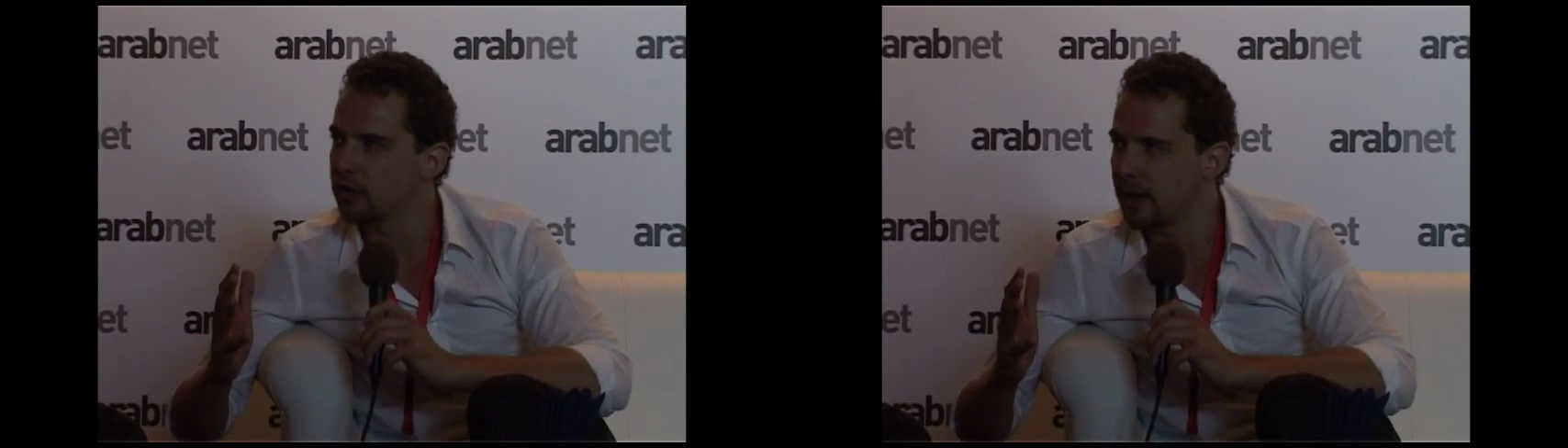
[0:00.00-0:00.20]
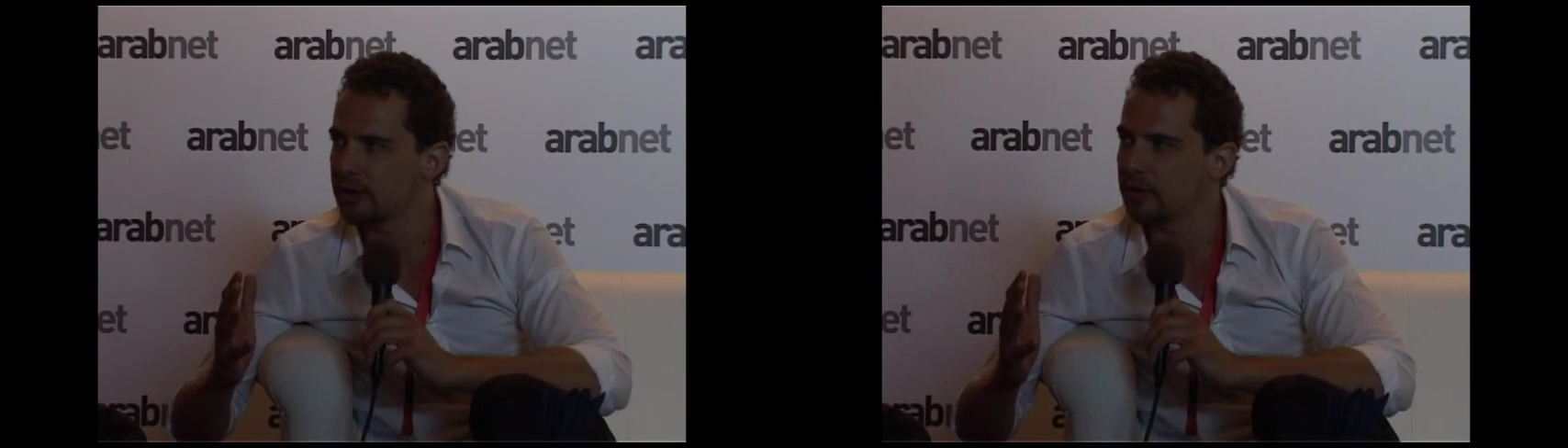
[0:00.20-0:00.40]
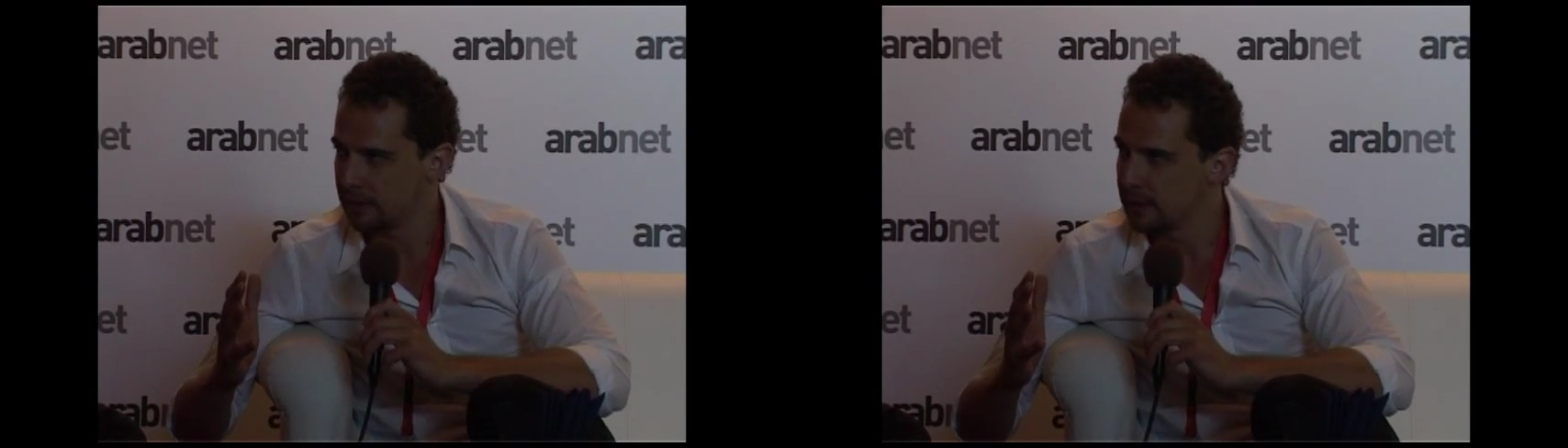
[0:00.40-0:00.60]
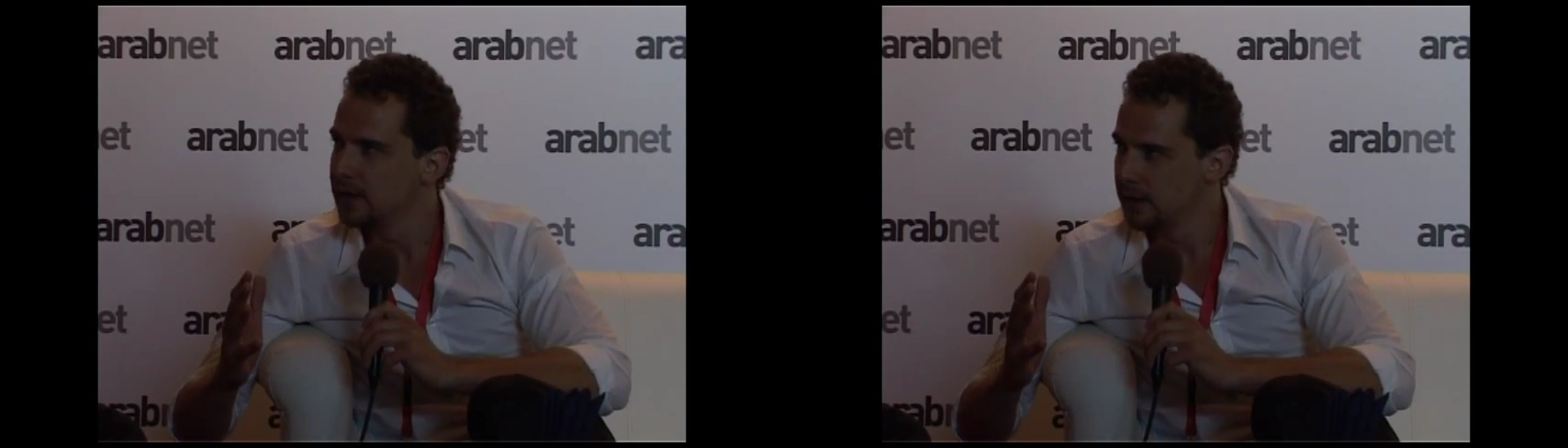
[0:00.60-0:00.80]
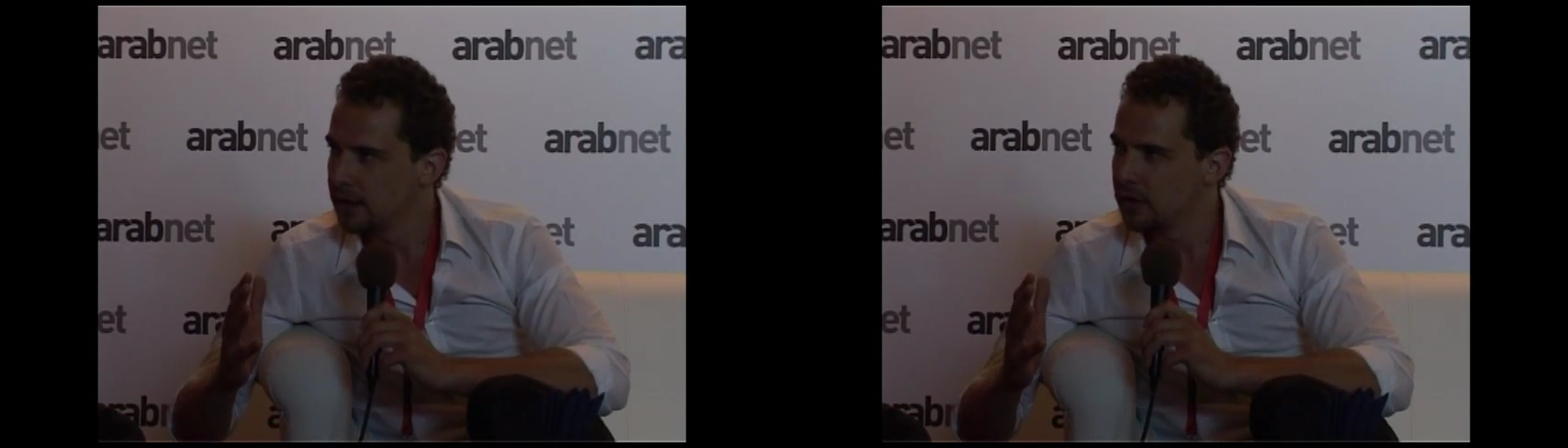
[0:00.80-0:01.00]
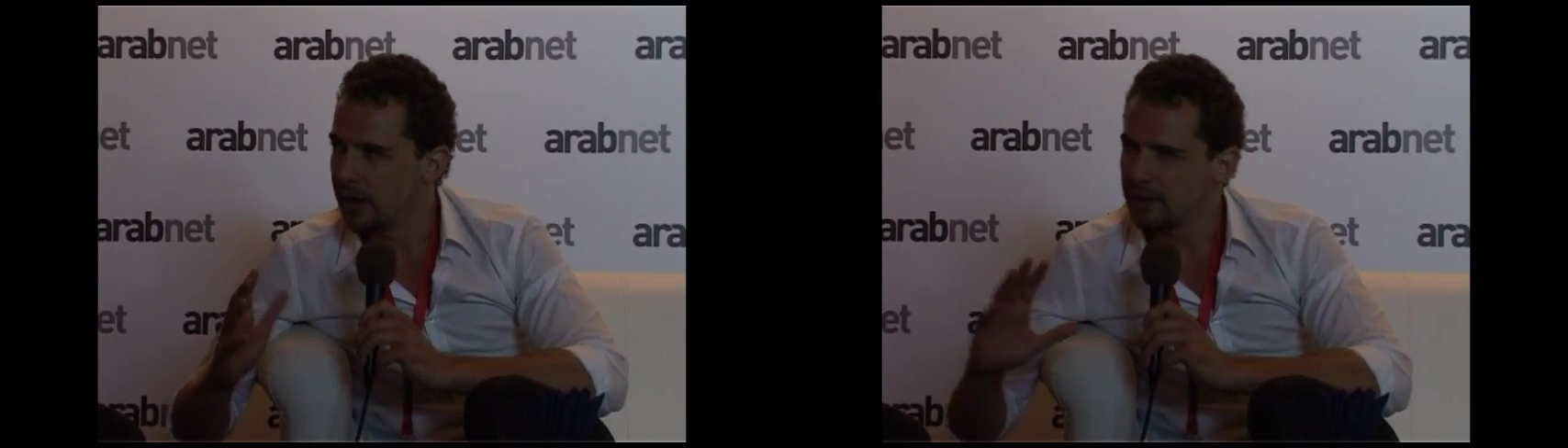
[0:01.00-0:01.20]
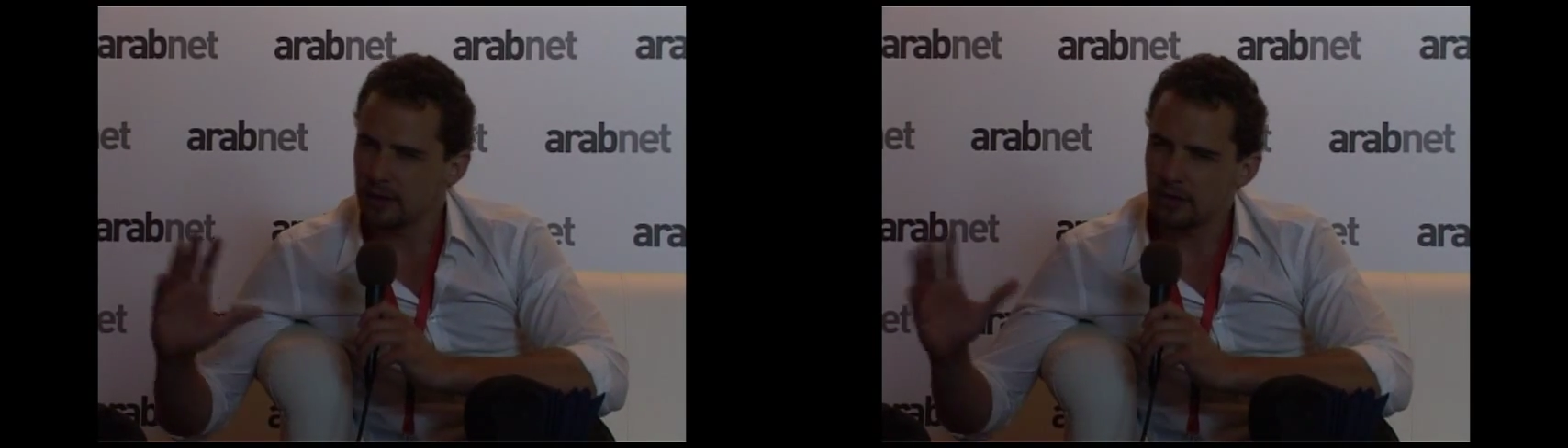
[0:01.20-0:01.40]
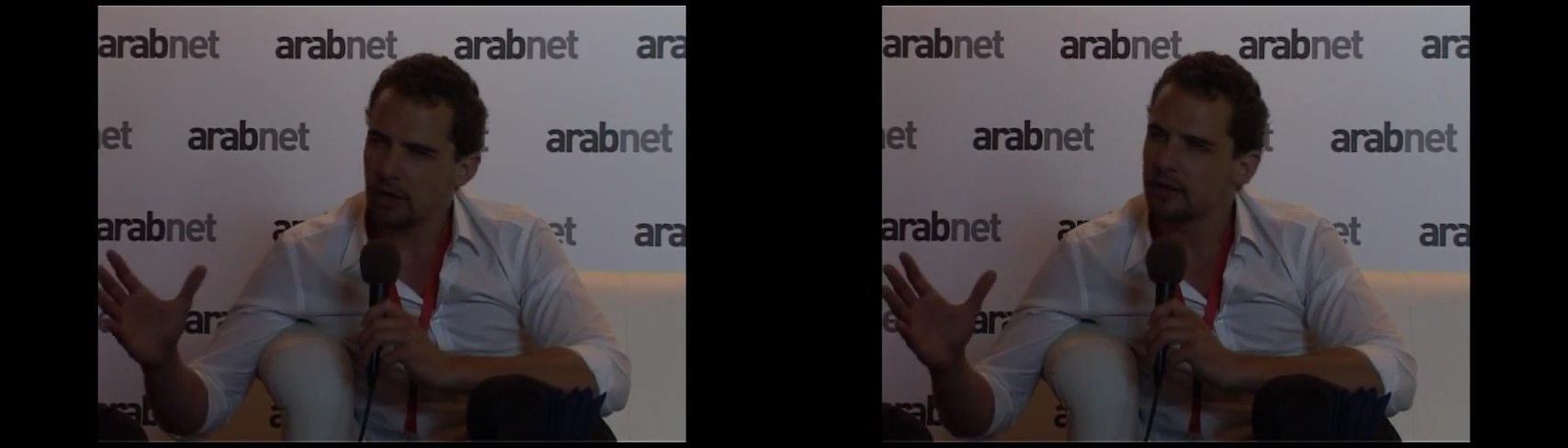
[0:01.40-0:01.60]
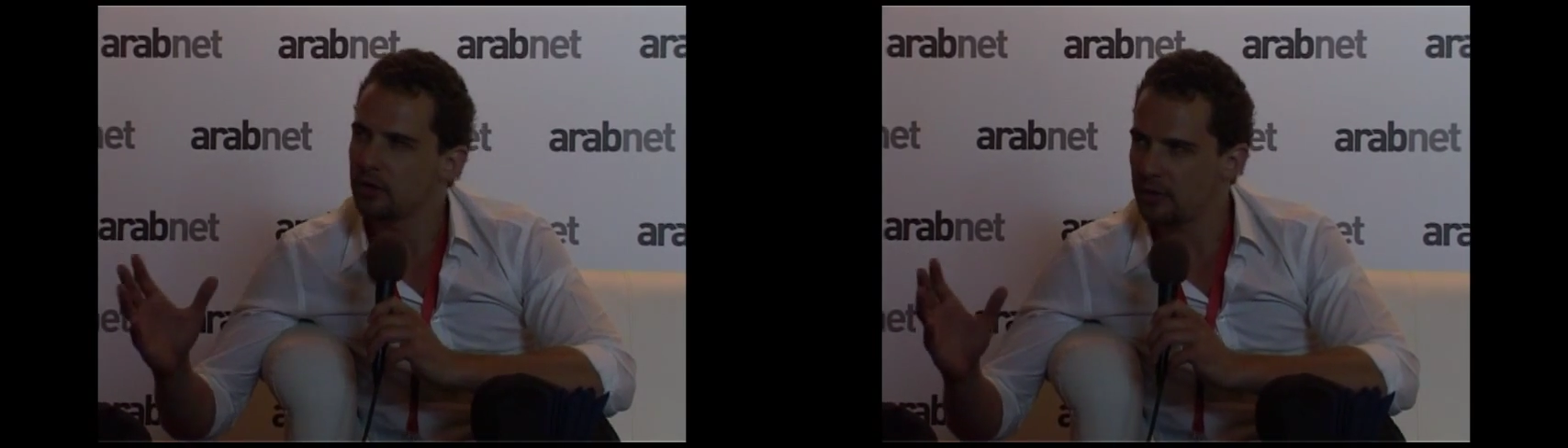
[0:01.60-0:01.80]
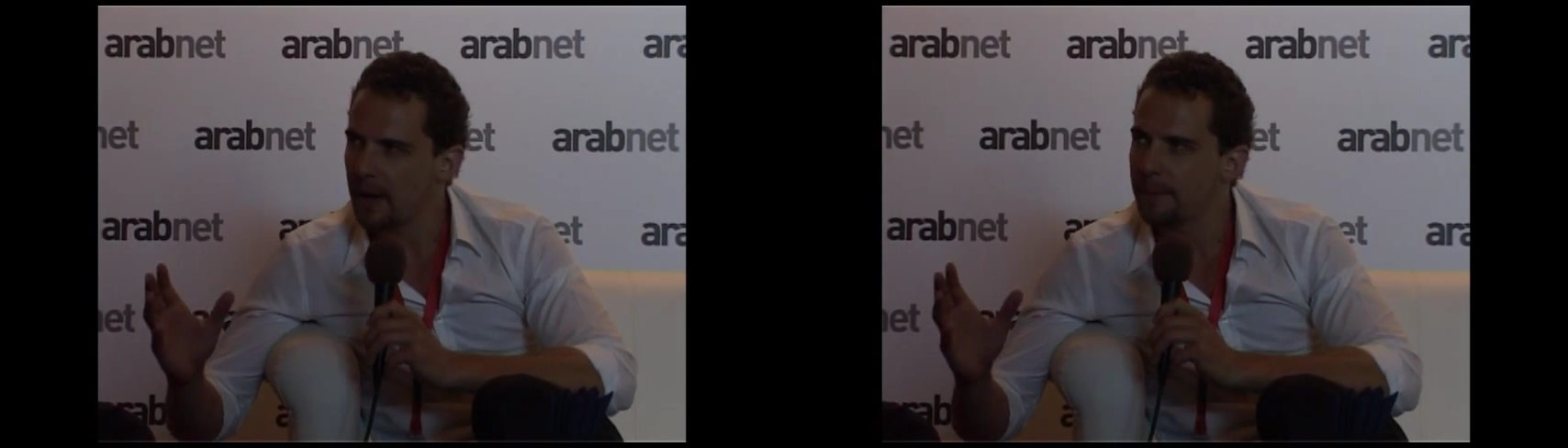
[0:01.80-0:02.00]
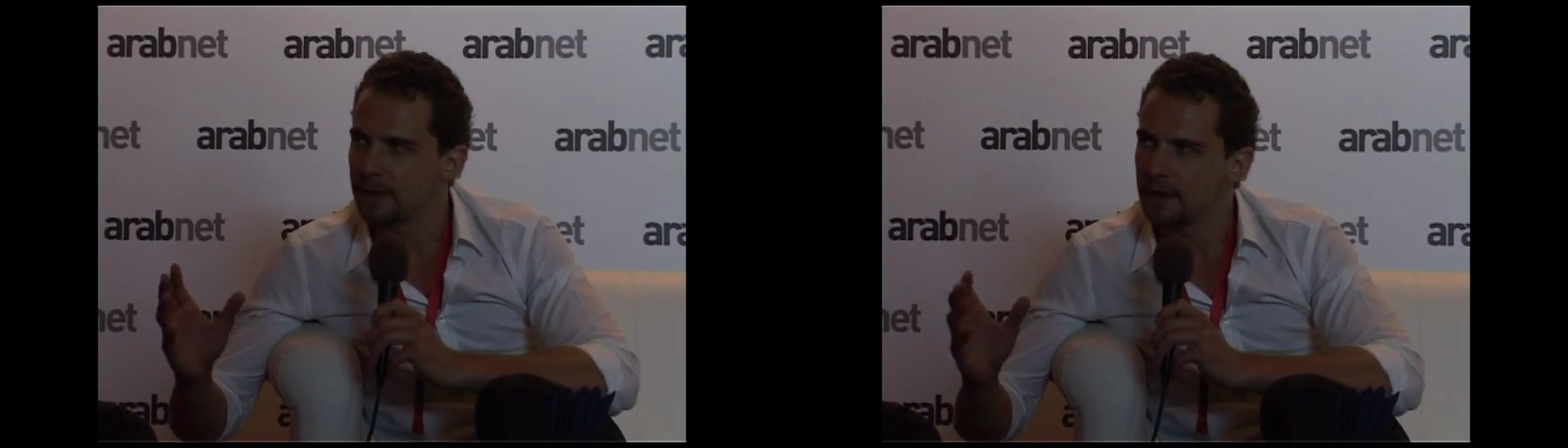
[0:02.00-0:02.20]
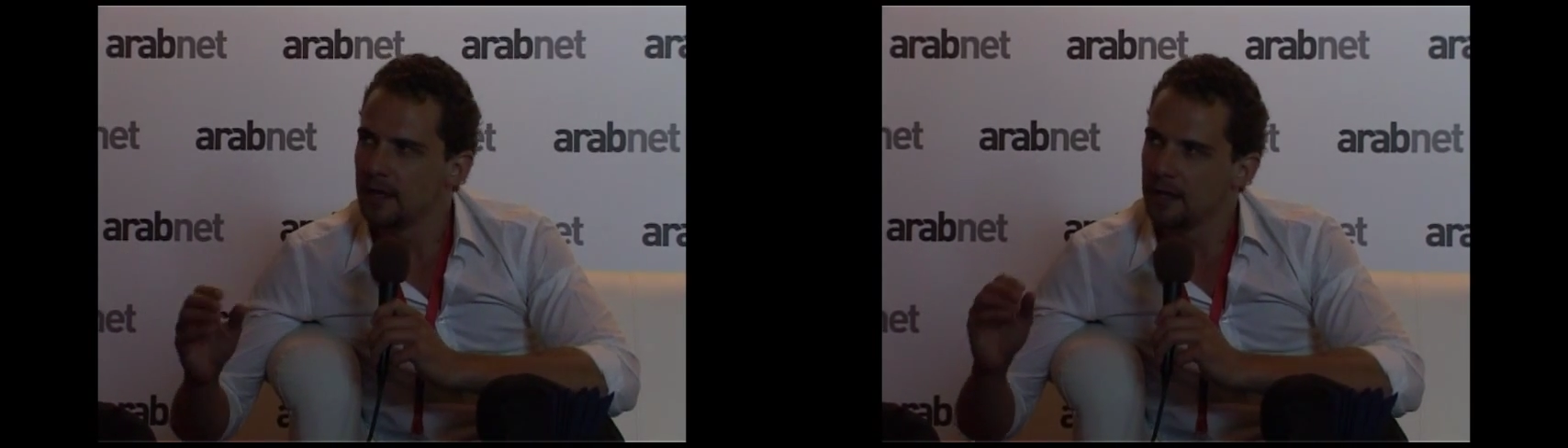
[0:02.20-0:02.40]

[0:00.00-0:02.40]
together, right? And it's starting to happen.